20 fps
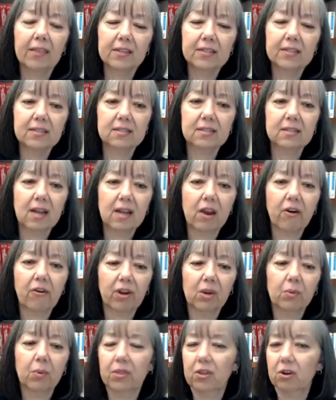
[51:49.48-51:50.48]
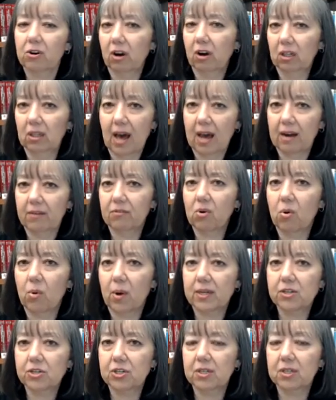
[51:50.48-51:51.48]
This is an area where there are a lot of
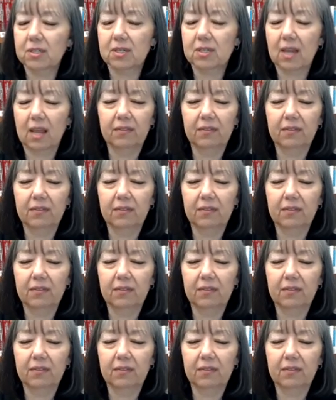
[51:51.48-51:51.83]
questions,